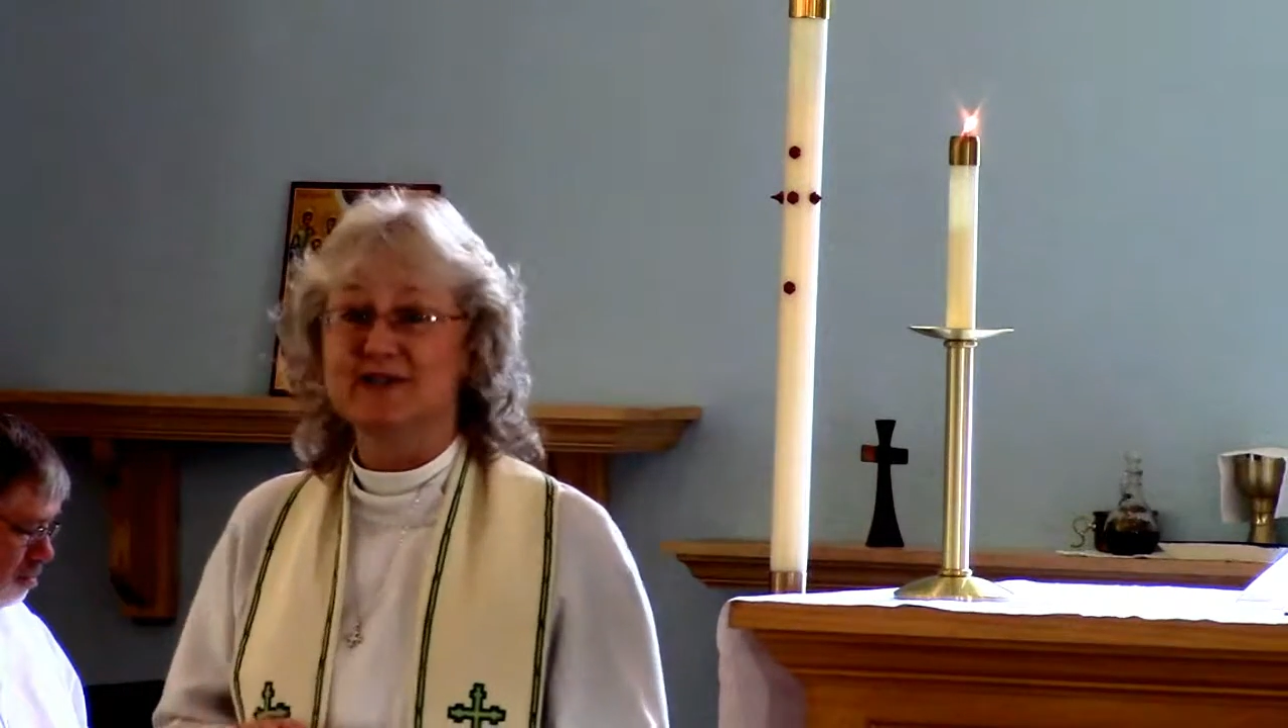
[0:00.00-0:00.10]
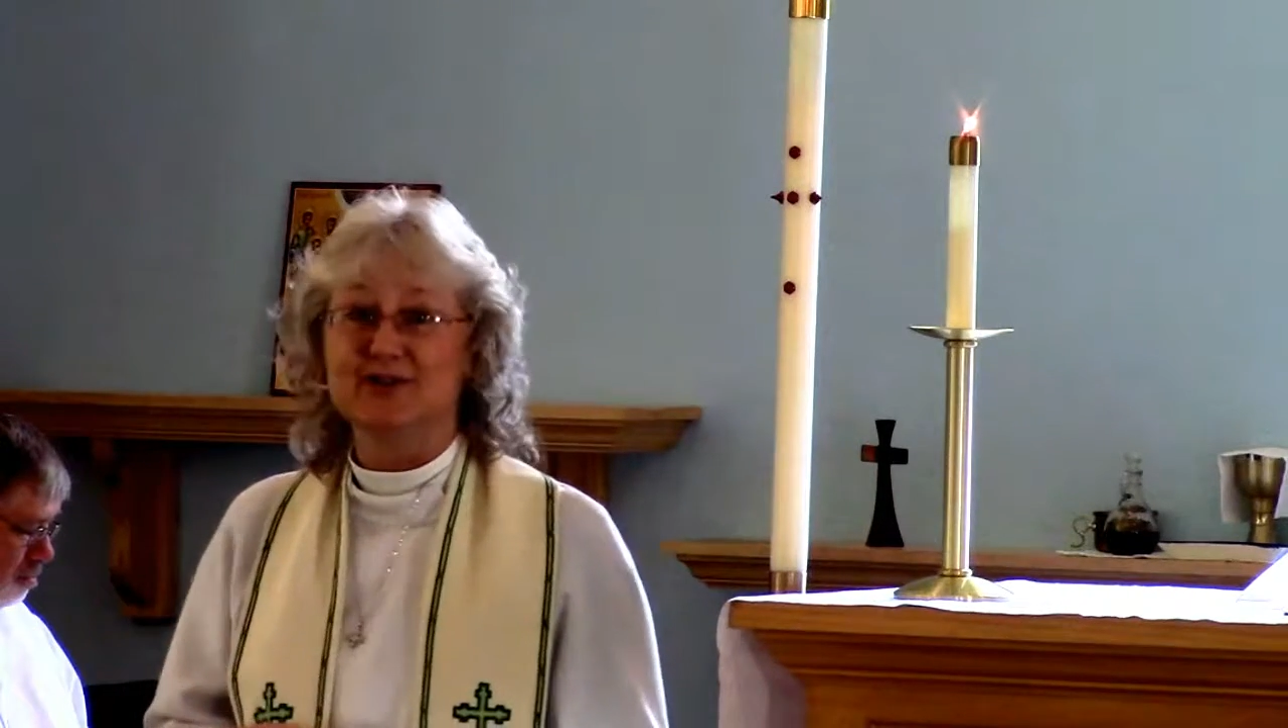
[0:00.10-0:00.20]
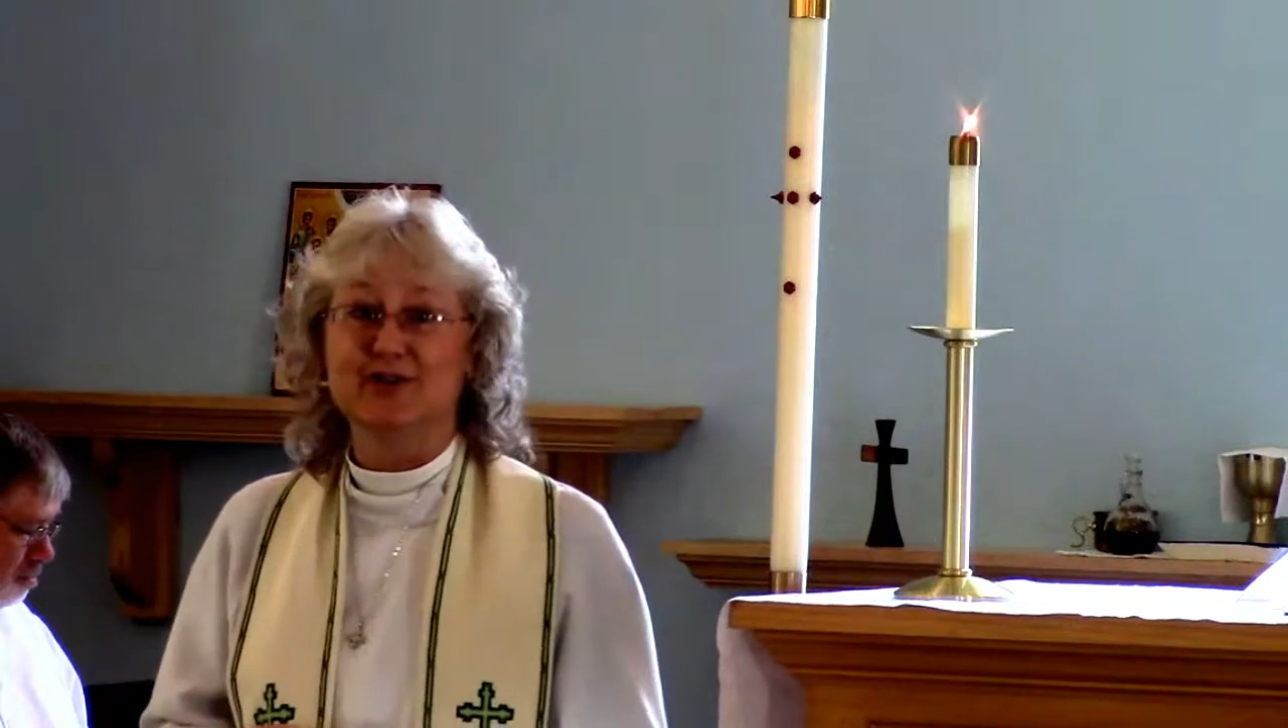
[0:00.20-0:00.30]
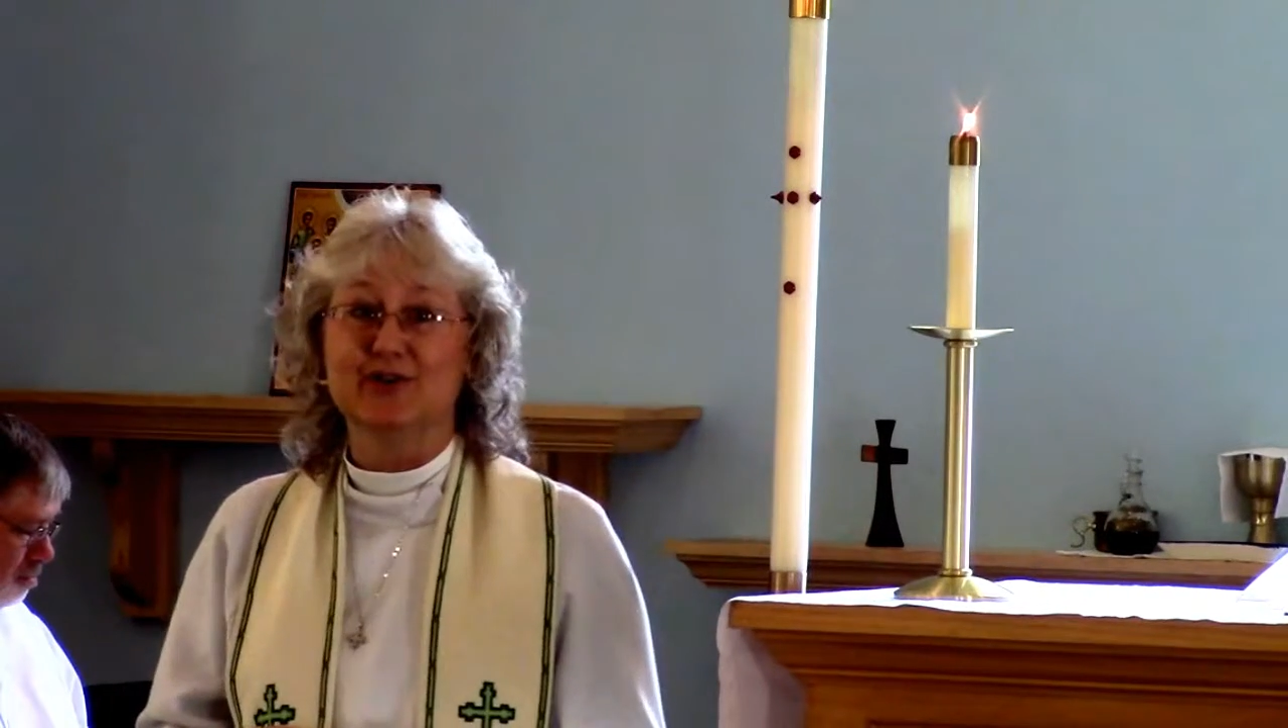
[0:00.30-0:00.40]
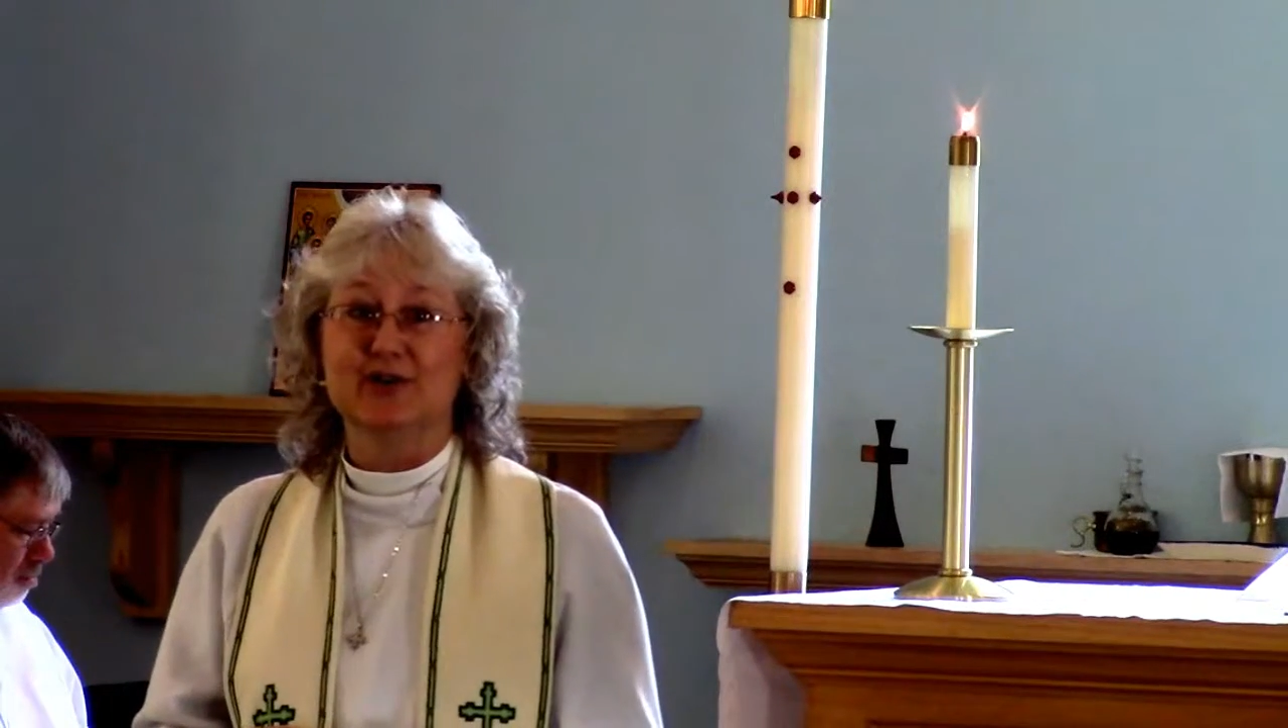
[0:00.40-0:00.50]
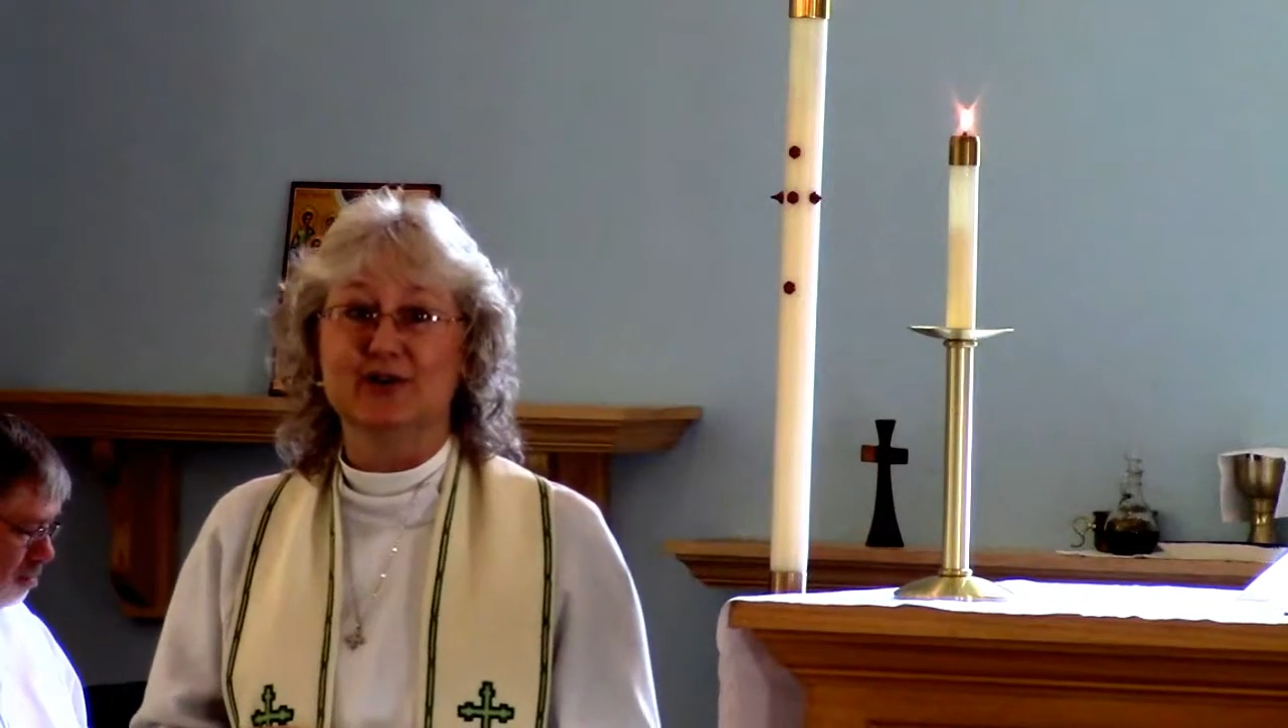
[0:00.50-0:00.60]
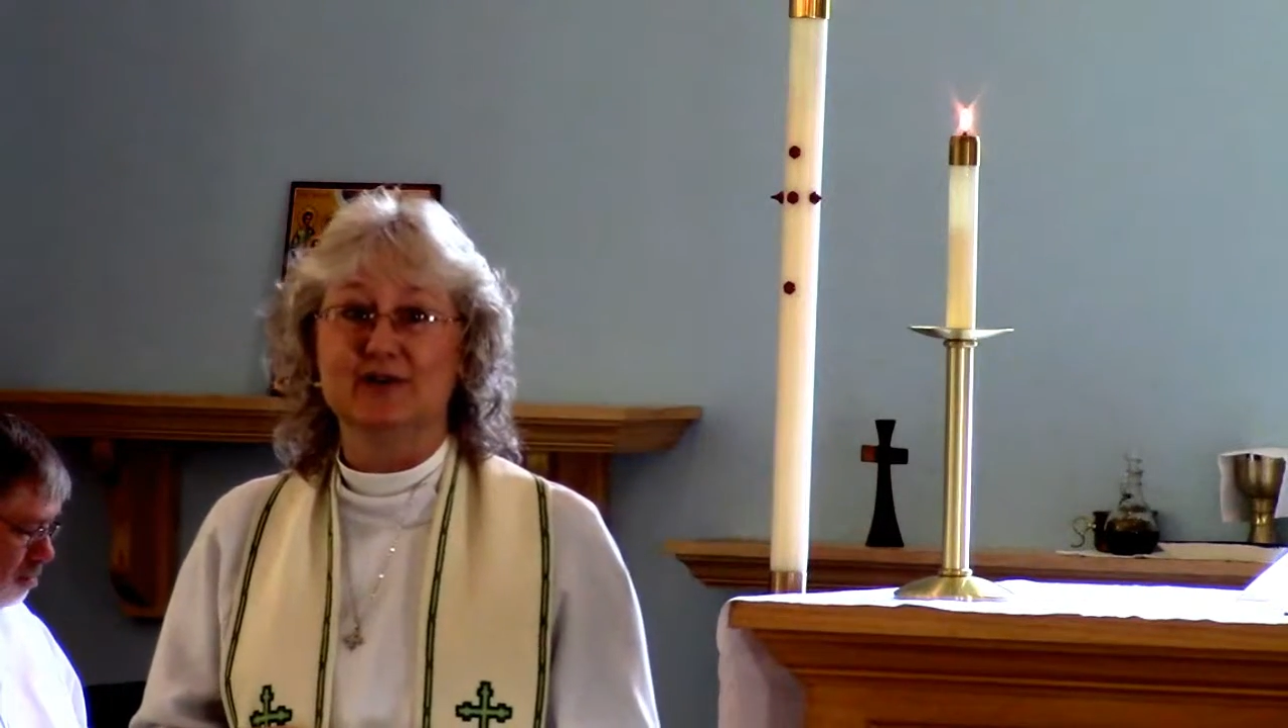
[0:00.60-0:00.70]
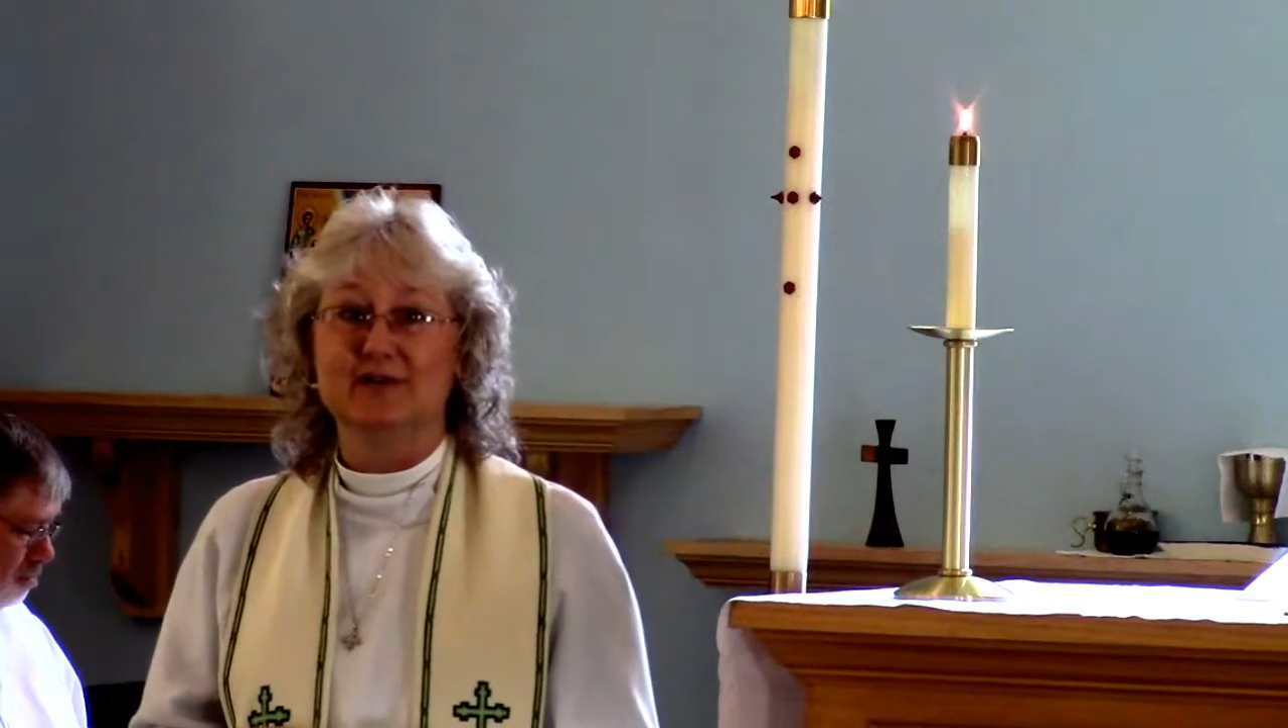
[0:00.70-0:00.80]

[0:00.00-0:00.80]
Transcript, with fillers: secure